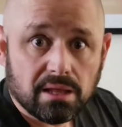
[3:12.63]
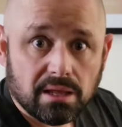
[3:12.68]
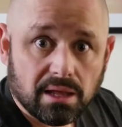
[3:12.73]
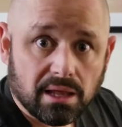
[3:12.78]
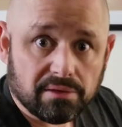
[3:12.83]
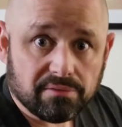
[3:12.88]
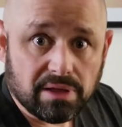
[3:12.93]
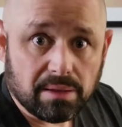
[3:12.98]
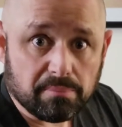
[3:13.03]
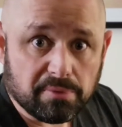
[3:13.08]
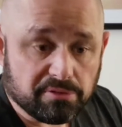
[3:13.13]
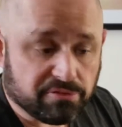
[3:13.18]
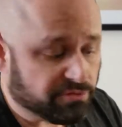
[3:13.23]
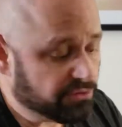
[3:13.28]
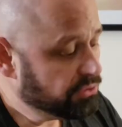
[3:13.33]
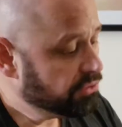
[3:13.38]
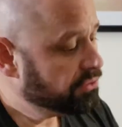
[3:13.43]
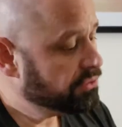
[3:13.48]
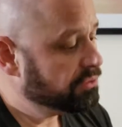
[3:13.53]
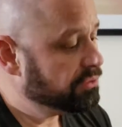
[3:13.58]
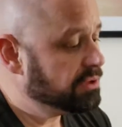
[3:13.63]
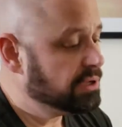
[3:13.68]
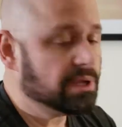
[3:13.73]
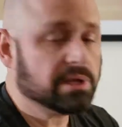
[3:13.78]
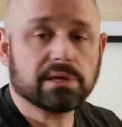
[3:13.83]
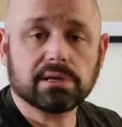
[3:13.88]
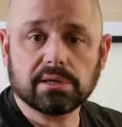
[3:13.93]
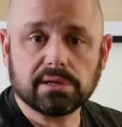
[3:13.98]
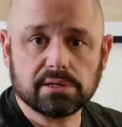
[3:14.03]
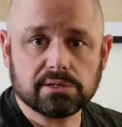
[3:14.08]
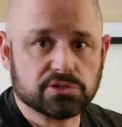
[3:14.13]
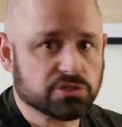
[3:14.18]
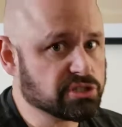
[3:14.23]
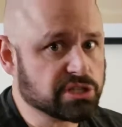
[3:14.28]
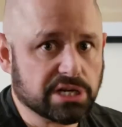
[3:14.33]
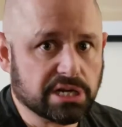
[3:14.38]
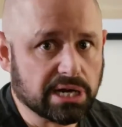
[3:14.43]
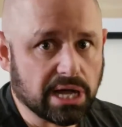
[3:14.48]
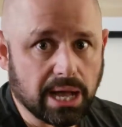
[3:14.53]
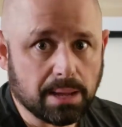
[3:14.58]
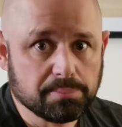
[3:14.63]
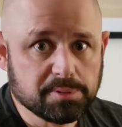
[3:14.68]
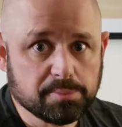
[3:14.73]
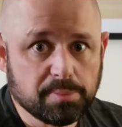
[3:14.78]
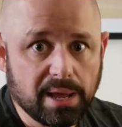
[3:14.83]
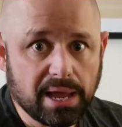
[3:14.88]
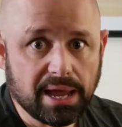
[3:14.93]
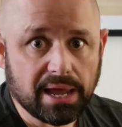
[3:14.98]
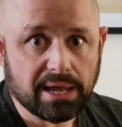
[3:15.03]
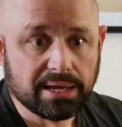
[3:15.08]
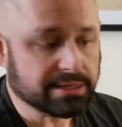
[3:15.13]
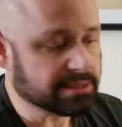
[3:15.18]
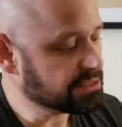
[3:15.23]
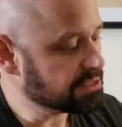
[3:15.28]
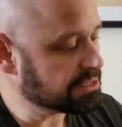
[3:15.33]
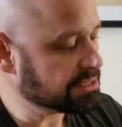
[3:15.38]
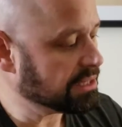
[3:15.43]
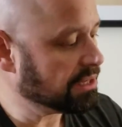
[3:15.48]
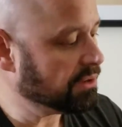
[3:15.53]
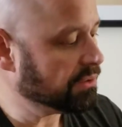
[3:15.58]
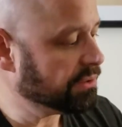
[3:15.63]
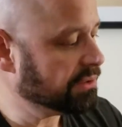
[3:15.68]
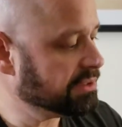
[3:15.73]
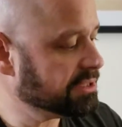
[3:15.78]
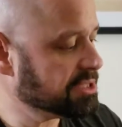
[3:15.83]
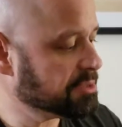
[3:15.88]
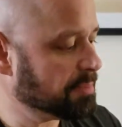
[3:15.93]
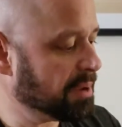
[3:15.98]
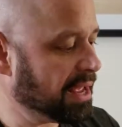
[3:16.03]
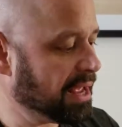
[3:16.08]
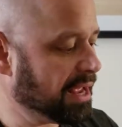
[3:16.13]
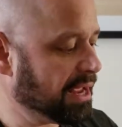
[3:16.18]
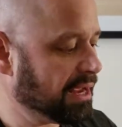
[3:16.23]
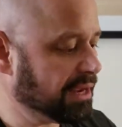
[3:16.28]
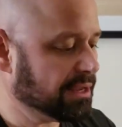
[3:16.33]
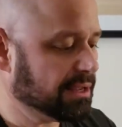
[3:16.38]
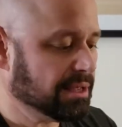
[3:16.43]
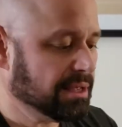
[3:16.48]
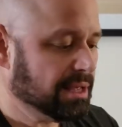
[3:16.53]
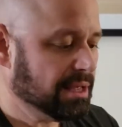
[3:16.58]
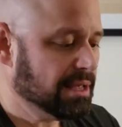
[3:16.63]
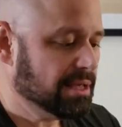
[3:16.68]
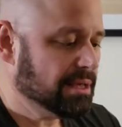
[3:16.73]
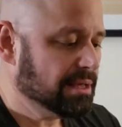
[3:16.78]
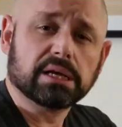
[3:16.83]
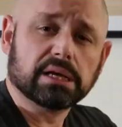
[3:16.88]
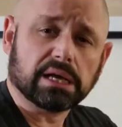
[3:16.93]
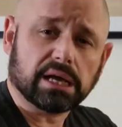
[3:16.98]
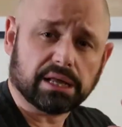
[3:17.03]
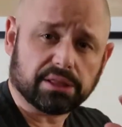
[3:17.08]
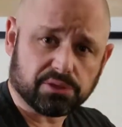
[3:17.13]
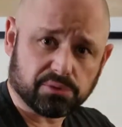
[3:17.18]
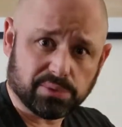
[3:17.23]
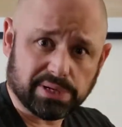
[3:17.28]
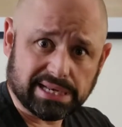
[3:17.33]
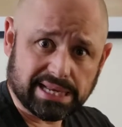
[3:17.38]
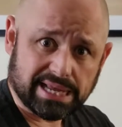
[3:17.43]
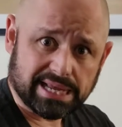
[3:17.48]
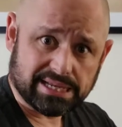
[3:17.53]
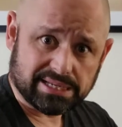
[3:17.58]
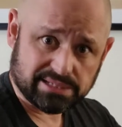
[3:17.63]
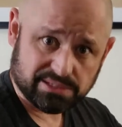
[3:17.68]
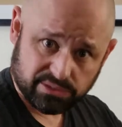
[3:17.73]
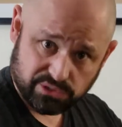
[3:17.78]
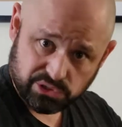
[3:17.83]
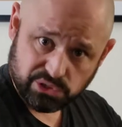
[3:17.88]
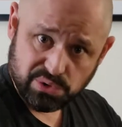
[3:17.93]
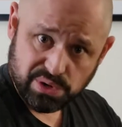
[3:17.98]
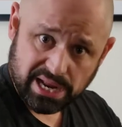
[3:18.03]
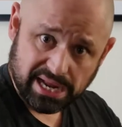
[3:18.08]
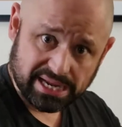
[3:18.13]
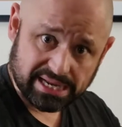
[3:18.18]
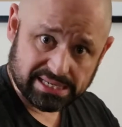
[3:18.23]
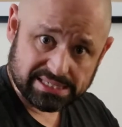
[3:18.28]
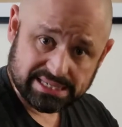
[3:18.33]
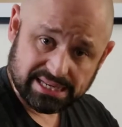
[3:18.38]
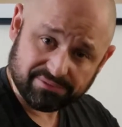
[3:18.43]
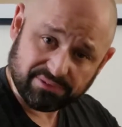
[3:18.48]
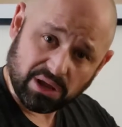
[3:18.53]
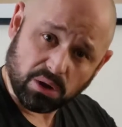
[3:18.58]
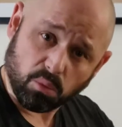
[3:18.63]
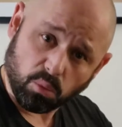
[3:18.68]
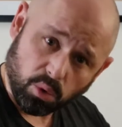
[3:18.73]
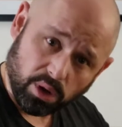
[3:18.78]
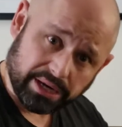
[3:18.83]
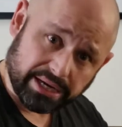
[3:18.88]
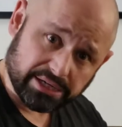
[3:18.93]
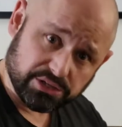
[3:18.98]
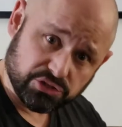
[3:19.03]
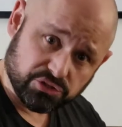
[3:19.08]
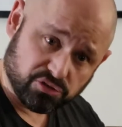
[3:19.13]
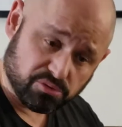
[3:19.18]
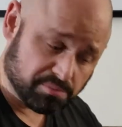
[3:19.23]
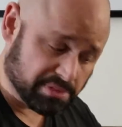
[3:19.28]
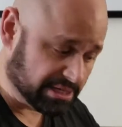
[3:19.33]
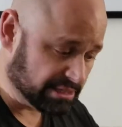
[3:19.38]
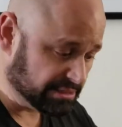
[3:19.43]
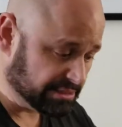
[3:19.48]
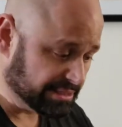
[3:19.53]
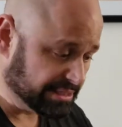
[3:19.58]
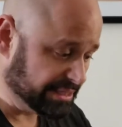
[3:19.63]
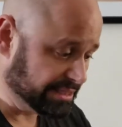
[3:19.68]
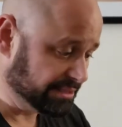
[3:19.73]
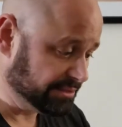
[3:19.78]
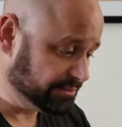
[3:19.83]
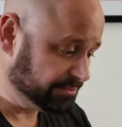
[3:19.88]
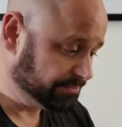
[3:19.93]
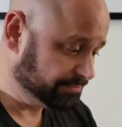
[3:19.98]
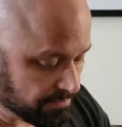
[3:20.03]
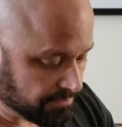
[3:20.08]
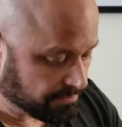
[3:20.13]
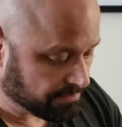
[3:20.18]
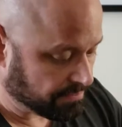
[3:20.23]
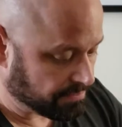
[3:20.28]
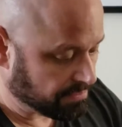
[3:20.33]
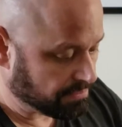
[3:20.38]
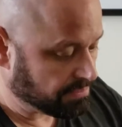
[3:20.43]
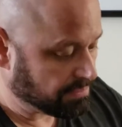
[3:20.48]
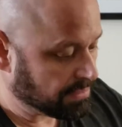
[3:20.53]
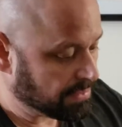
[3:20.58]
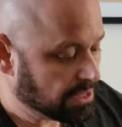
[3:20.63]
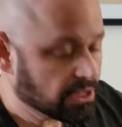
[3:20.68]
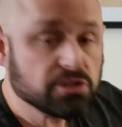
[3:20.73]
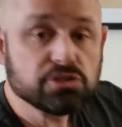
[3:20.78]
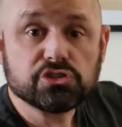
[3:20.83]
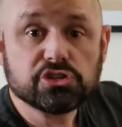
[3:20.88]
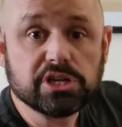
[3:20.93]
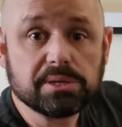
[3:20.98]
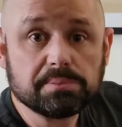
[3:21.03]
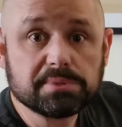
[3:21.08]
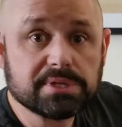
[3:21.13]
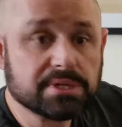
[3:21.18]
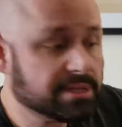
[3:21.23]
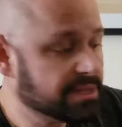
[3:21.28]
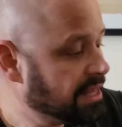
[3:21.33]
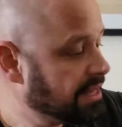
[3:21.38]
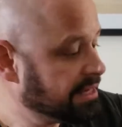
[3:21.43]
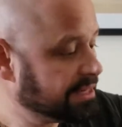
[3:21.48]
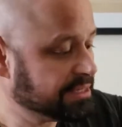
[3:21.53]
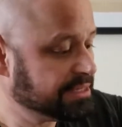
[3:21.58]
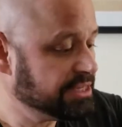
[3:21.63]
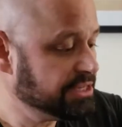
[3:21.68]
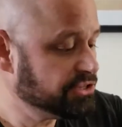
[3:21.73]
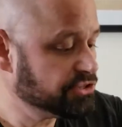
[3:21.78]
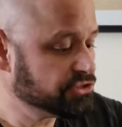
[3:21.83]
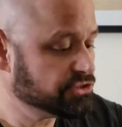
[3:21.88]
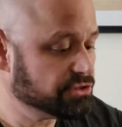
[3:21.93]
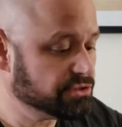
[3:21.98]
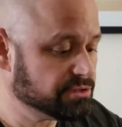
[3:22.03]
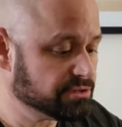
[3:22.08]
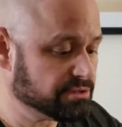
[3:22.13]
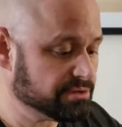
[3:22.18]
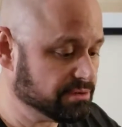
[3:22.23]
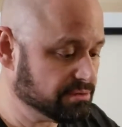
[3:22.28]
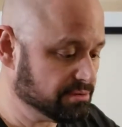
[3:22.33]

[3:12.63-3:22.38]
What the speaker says: I've got my food just in an ops bag. It's just an odorless bag. 3 days, 2 nights, and I've got 1 extra meal in here. Cheap synthetic t-shirt,